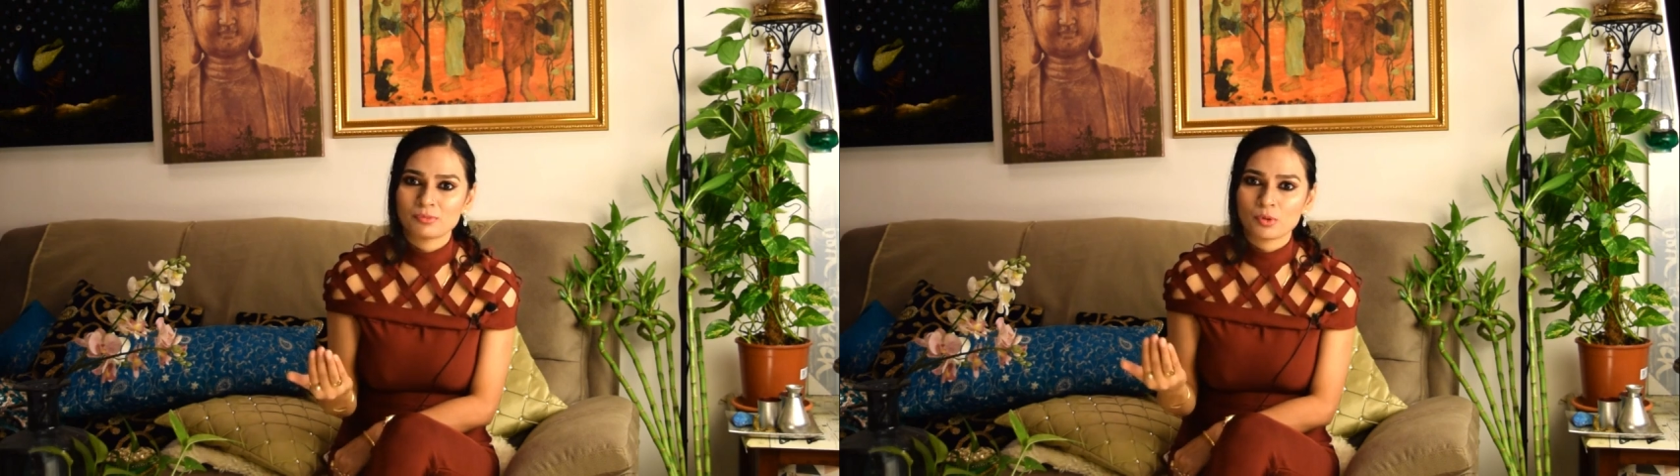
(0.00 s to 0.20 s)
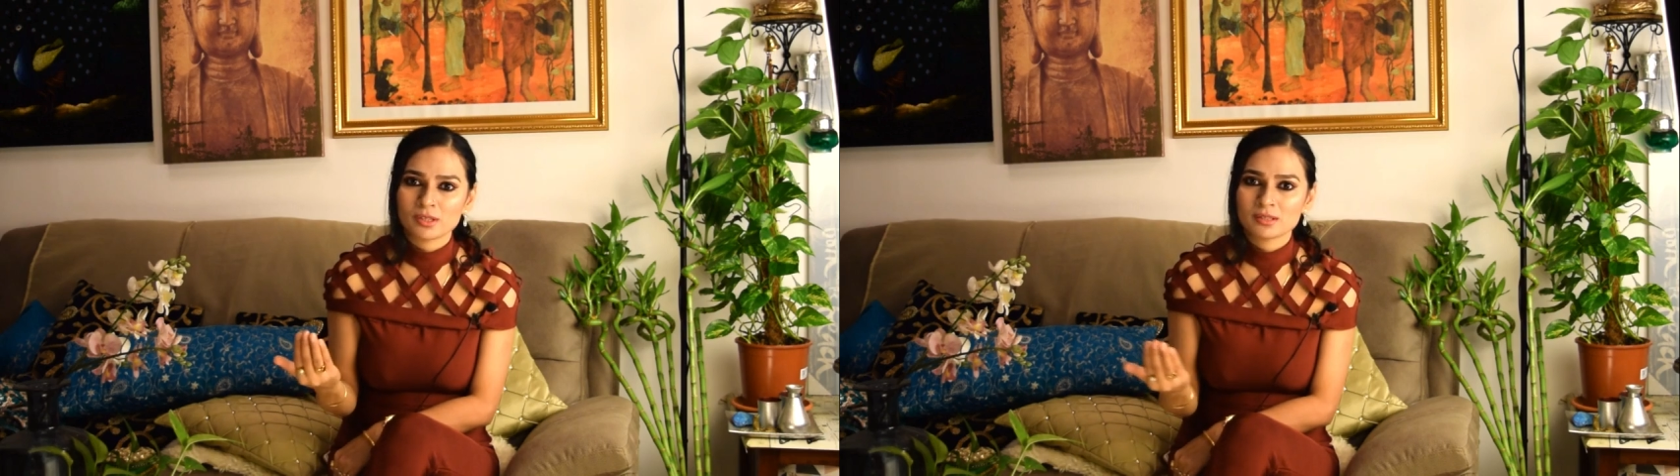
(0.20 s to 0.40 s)

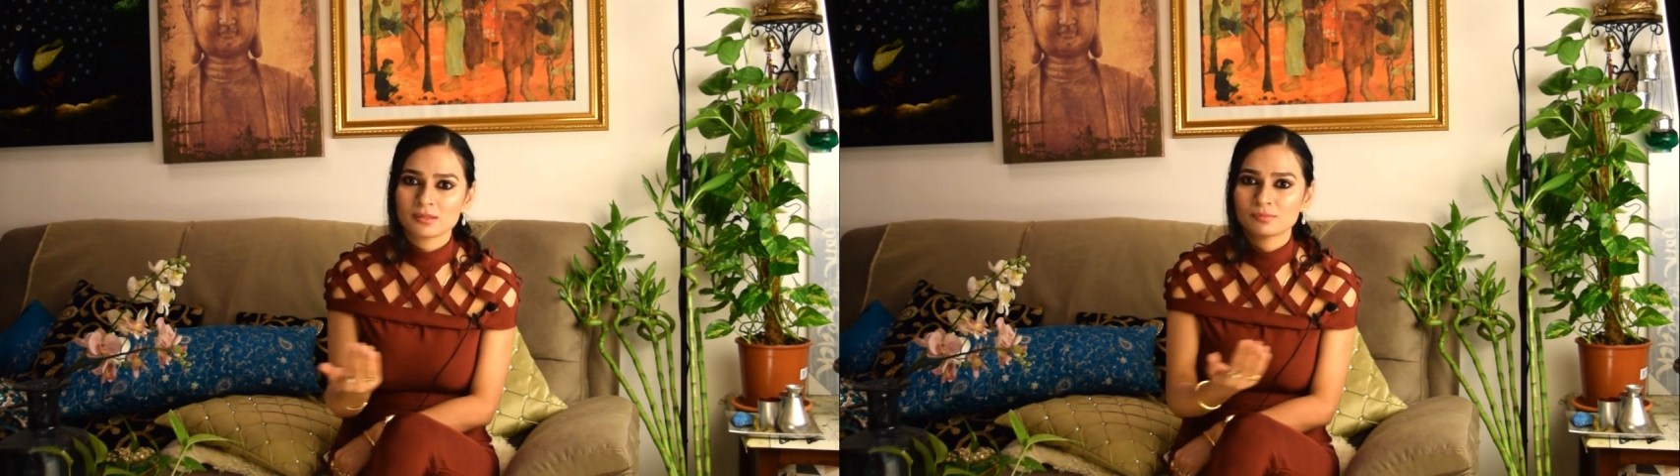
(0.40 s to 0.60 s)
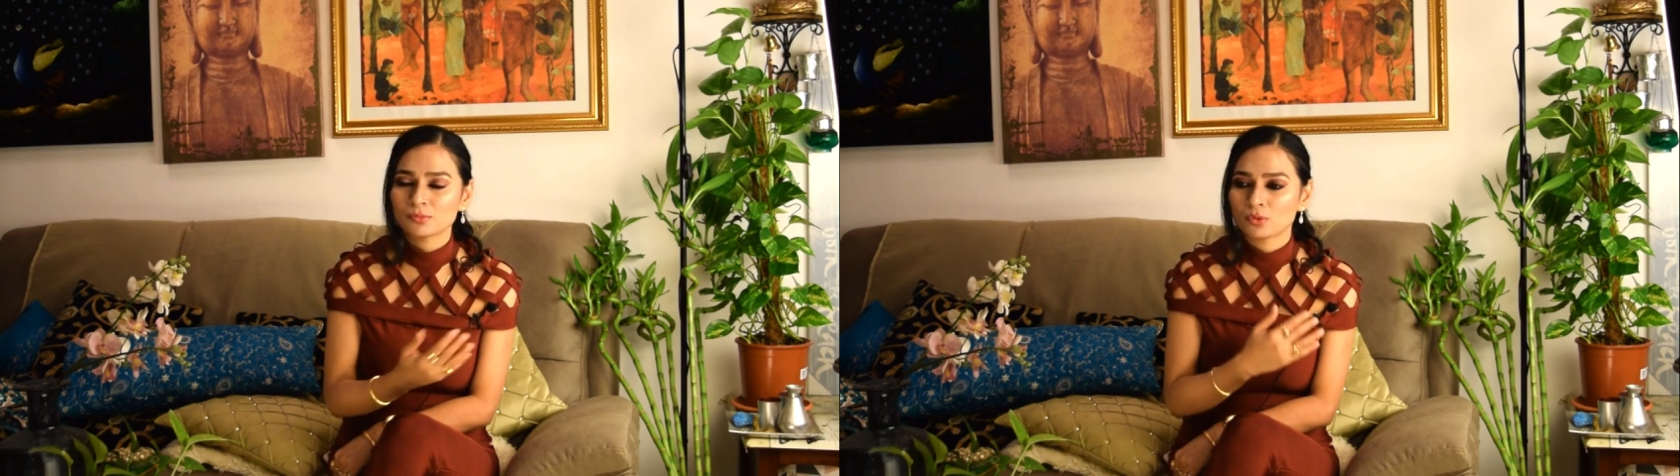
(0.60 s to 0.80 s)
what
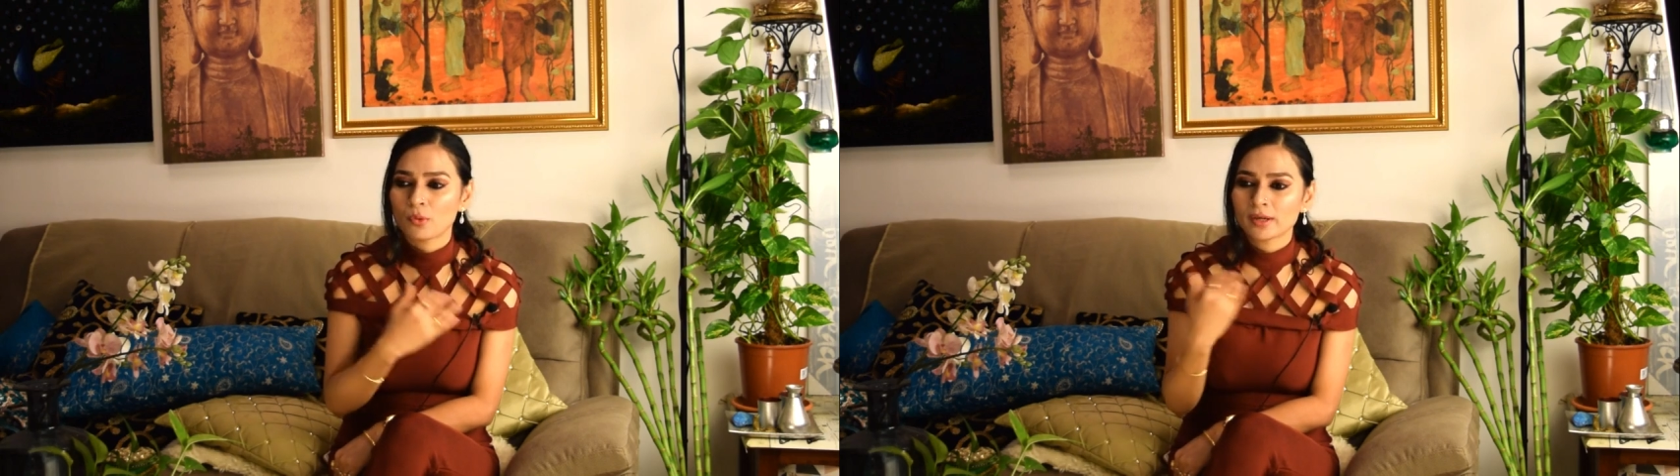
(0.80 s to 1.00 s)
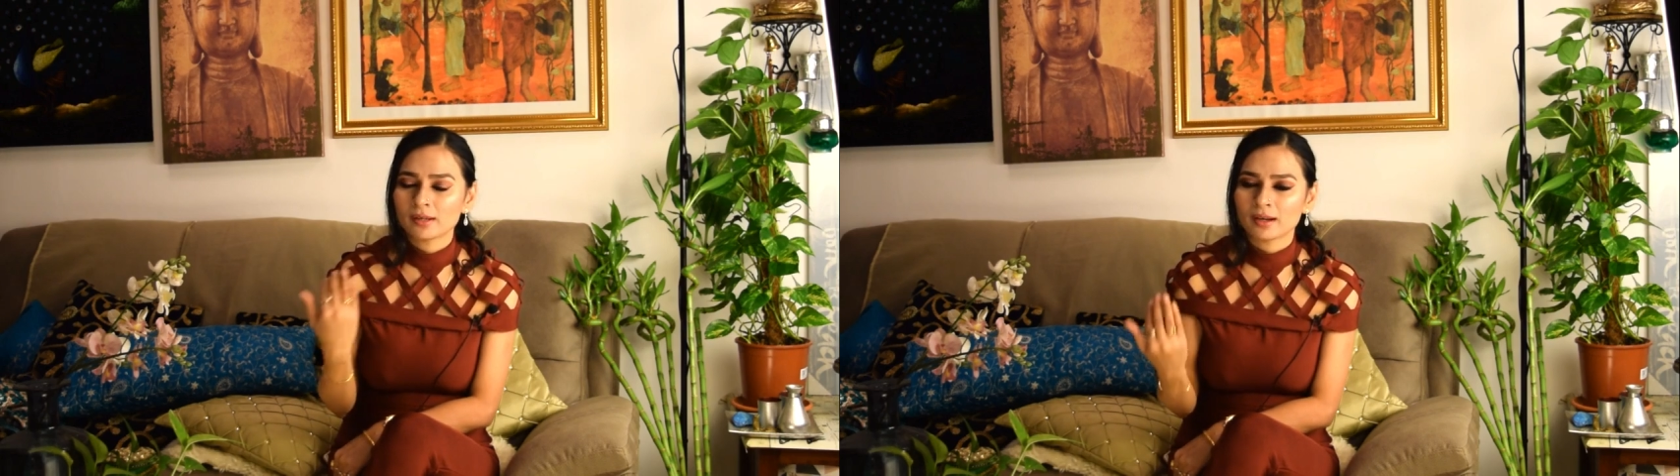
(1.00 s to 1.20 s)
is
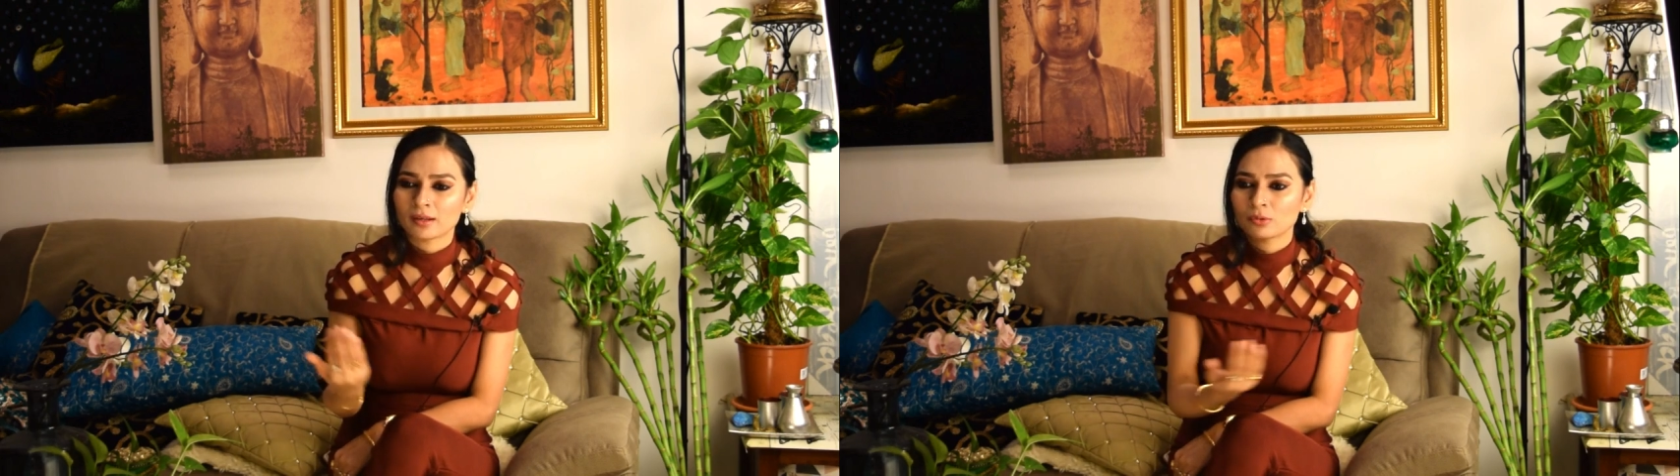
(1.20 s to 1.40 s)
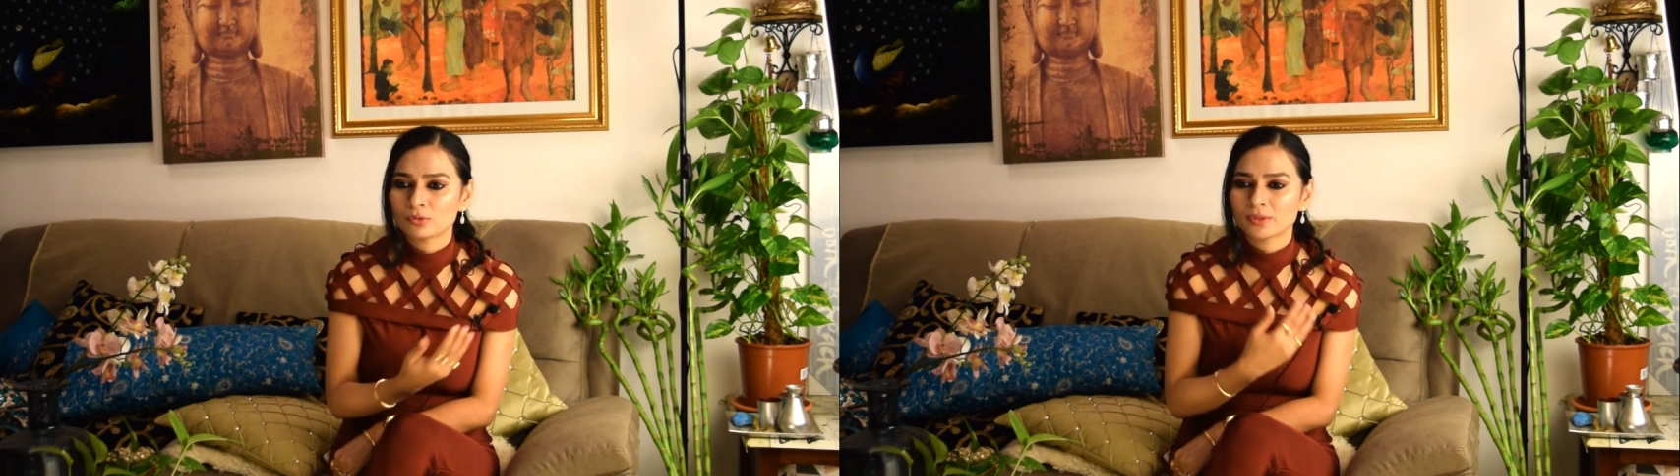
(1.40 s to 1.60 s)
going
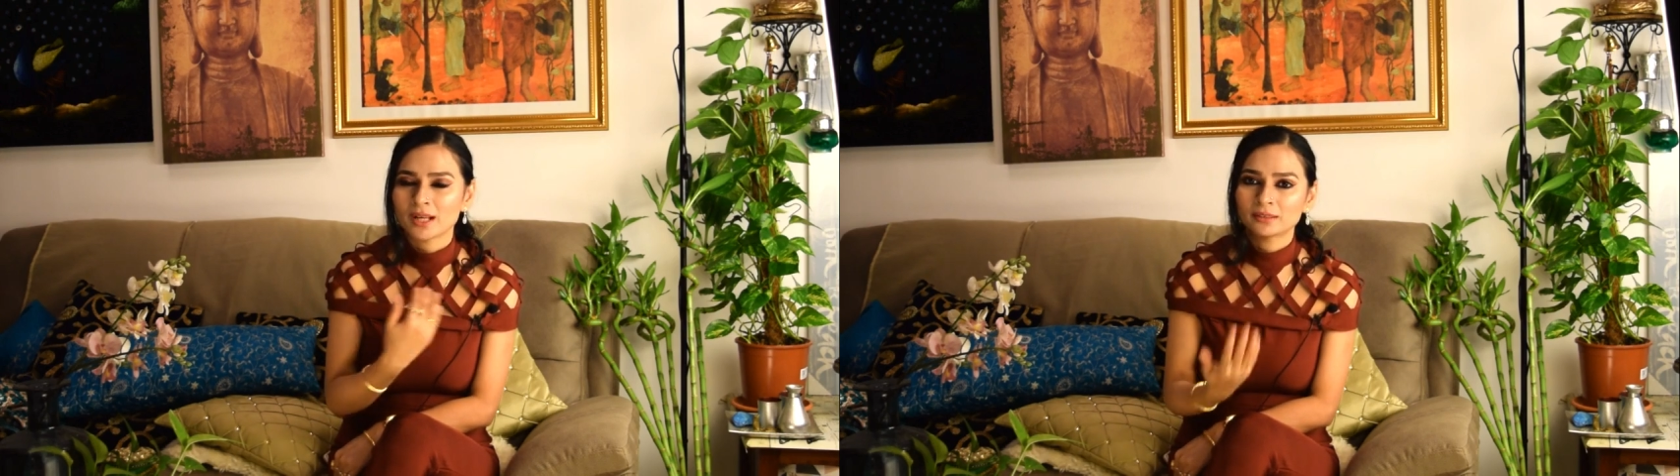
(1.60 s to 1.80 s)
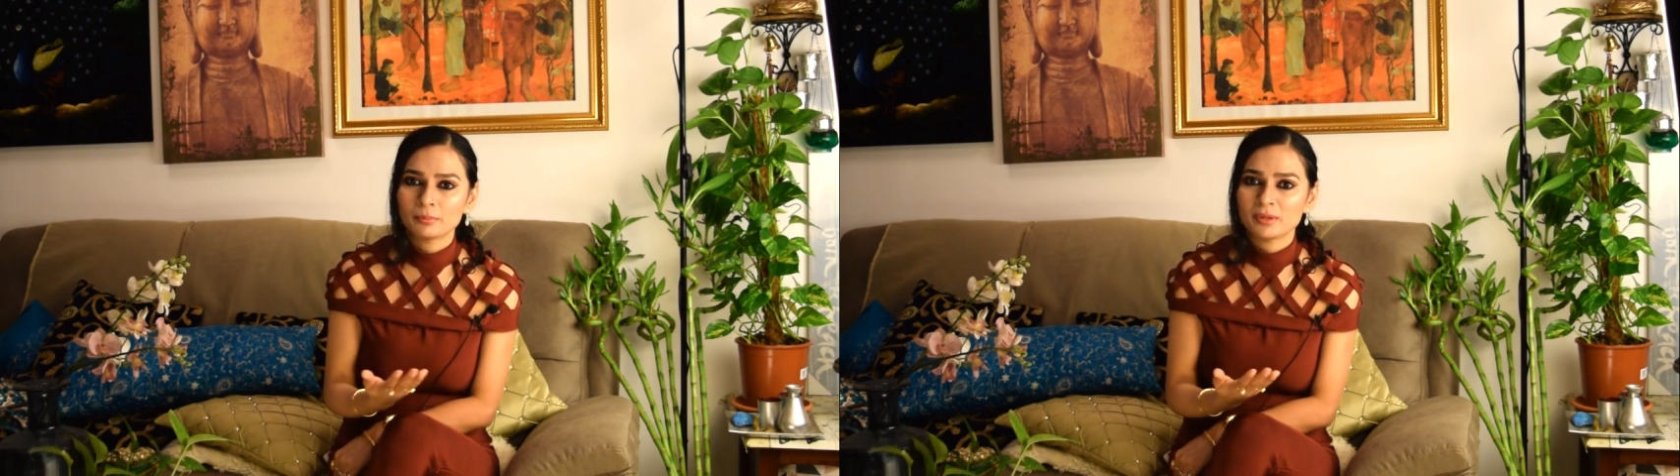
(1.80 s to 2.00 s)
around with
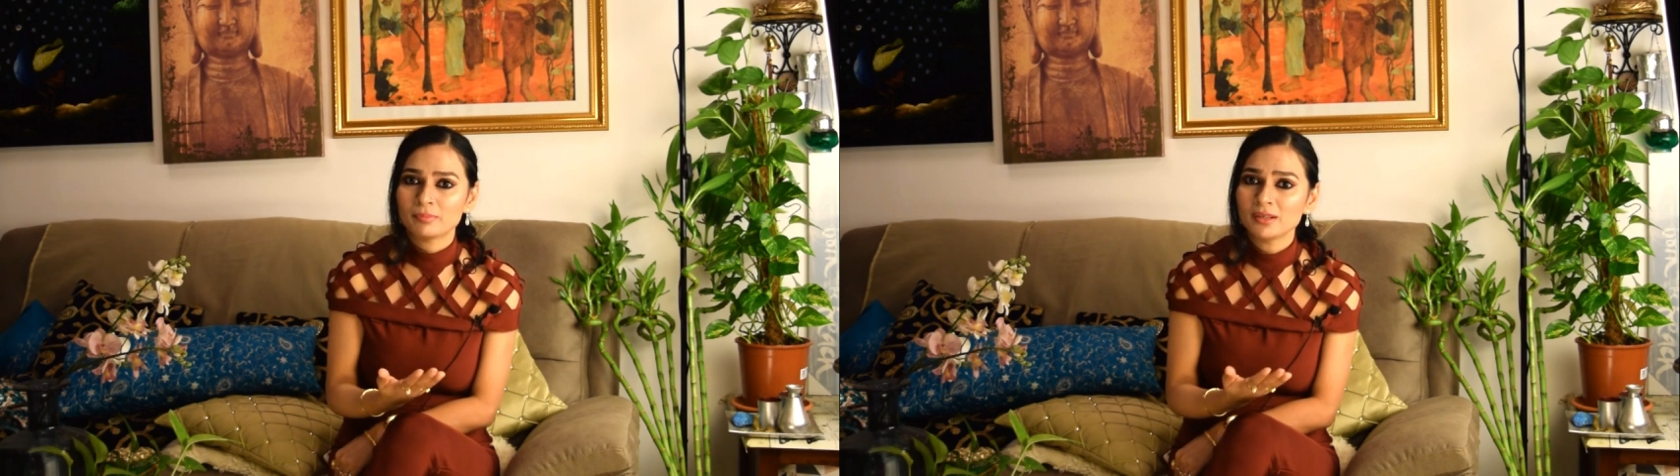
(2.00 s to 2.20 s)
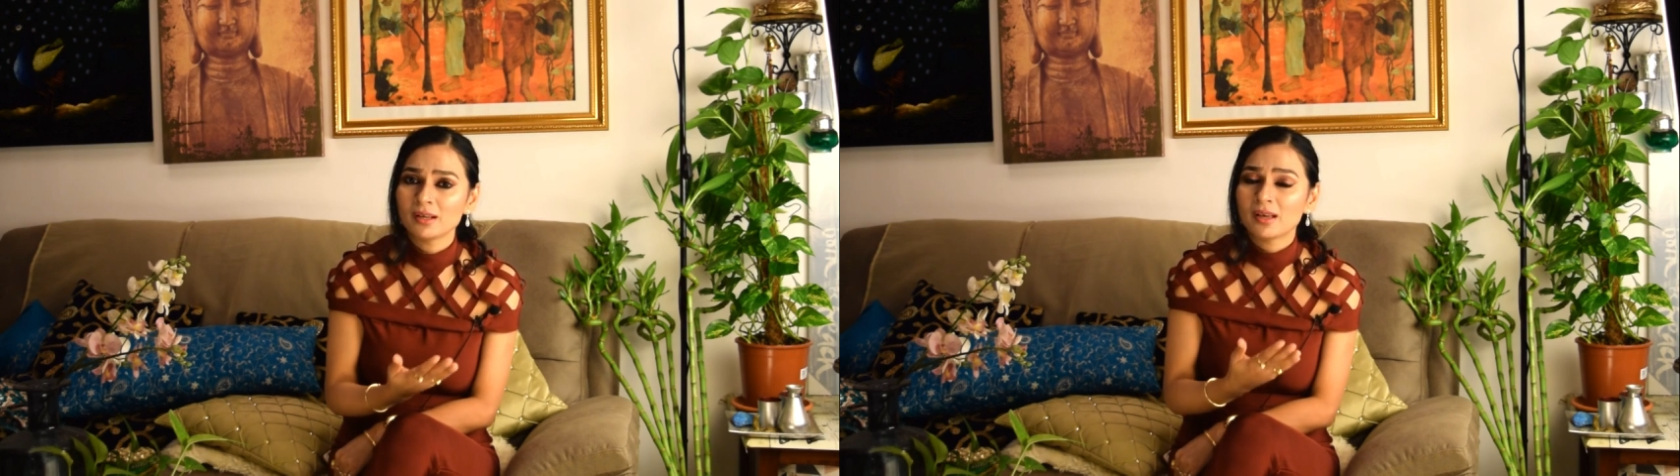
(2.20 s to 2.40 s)
other
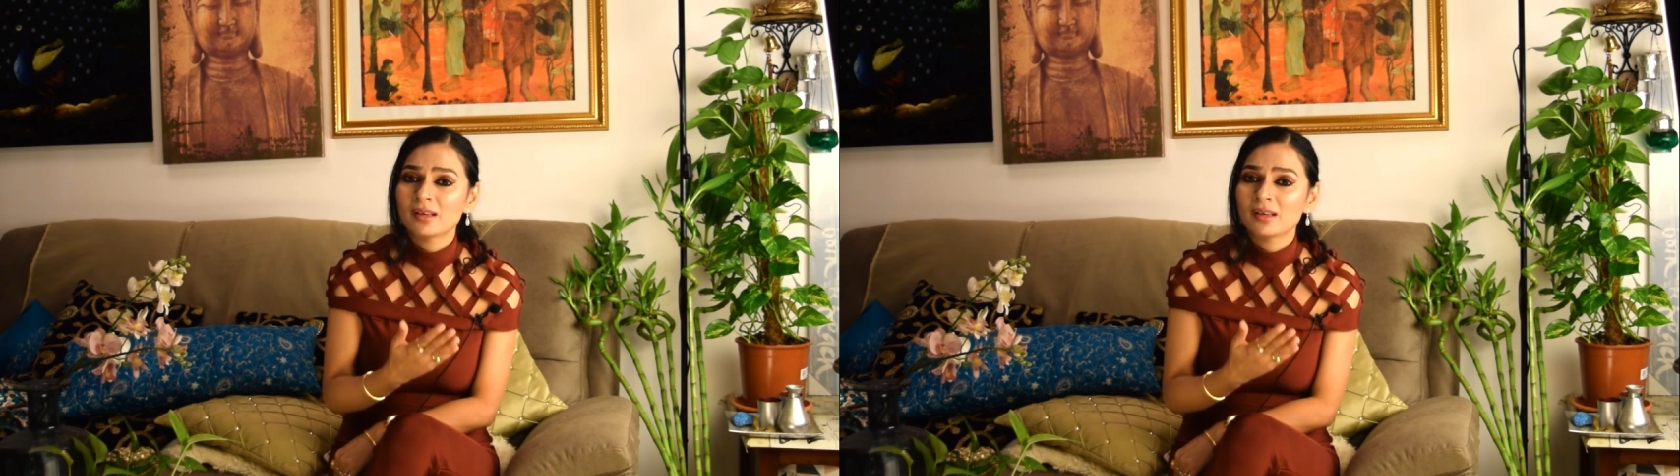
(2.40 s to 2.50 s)
people,